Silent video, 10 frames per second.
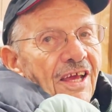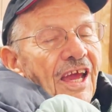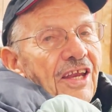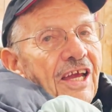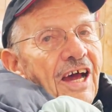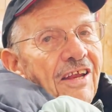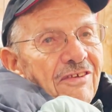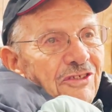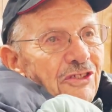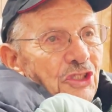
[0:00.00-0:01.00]
And he got
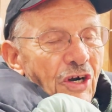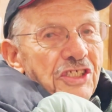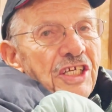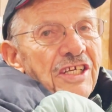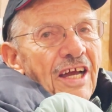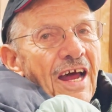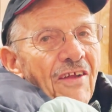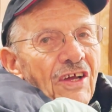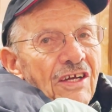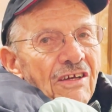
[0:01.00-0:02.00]
Georgie to, out
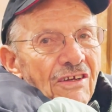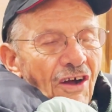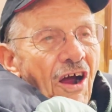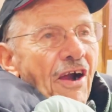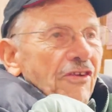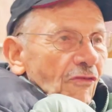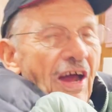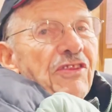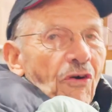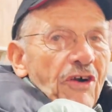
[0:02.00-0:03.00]
of the car to
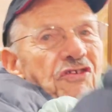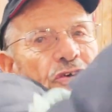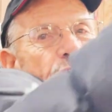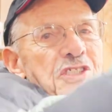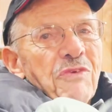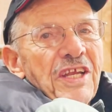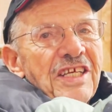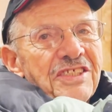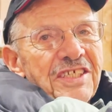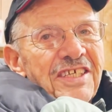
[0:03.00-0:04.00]
ride the horse, and the horse went
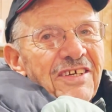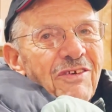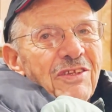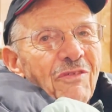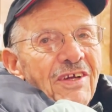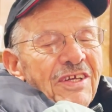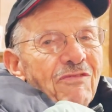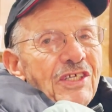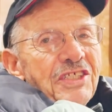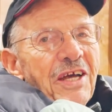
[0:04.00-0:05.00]
easy when the
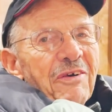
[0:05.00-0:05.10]
first Cal